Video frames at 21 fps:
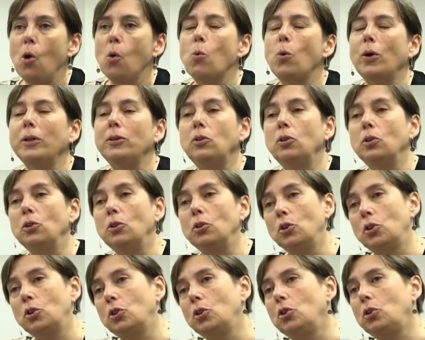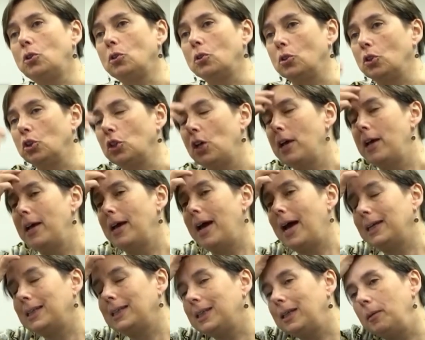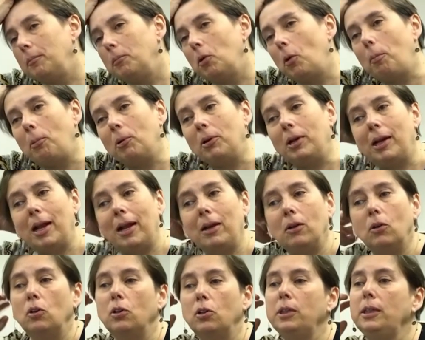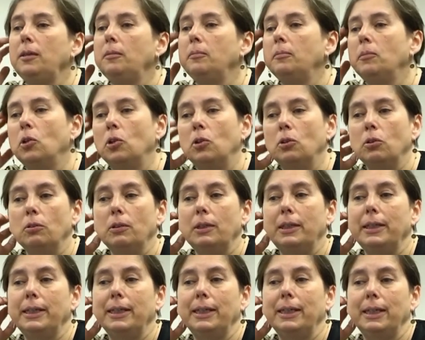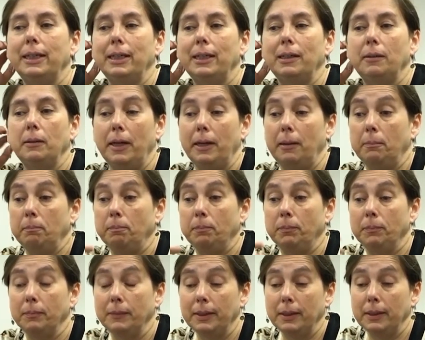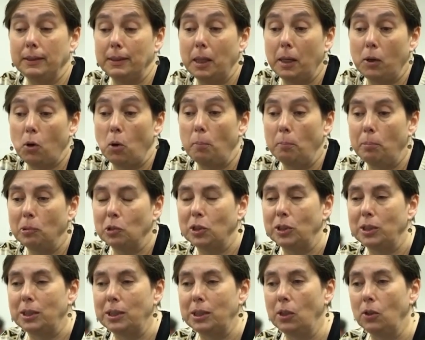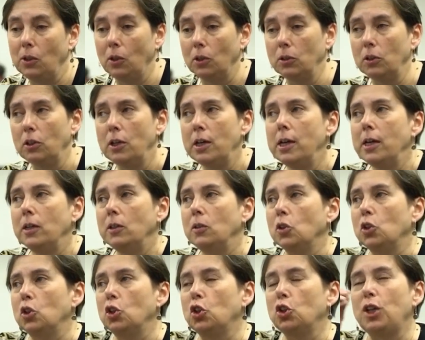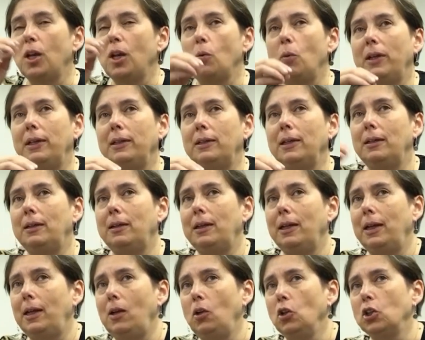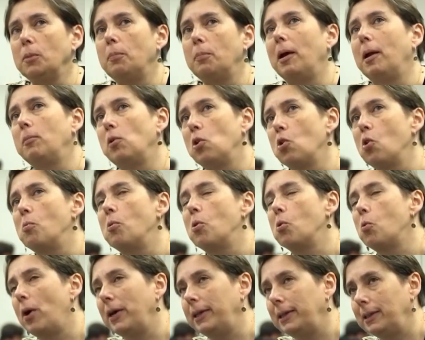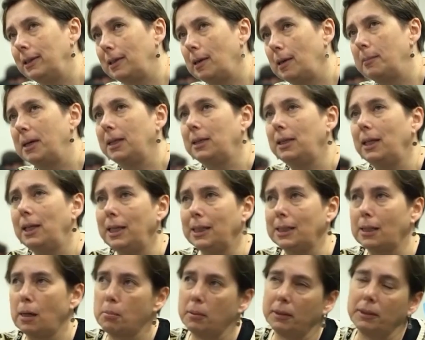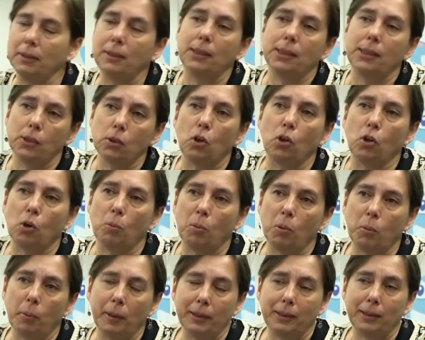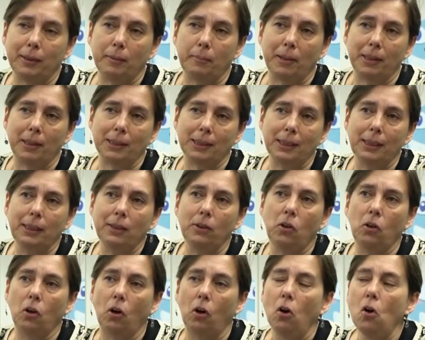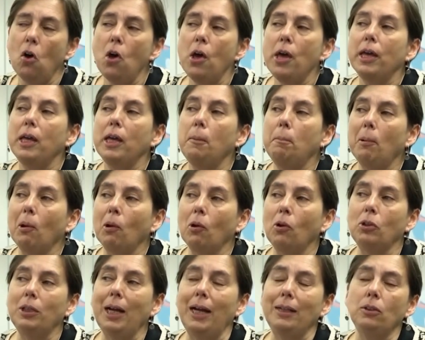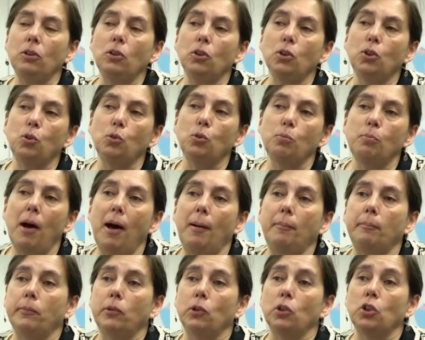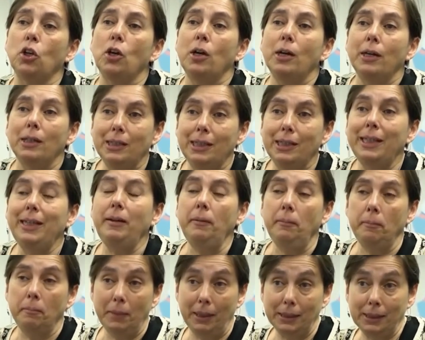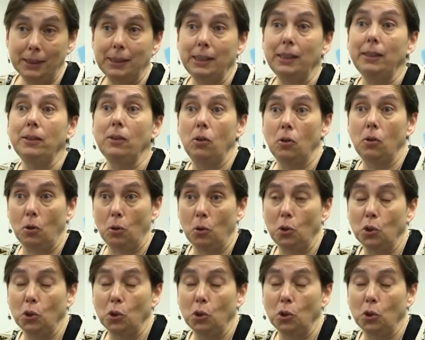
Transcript: When we use the decomposition algorithm to do this calculation, we separate the 43 as 40 plus 3, the 25 as 20 plus 5, and so we add 3 plus 5,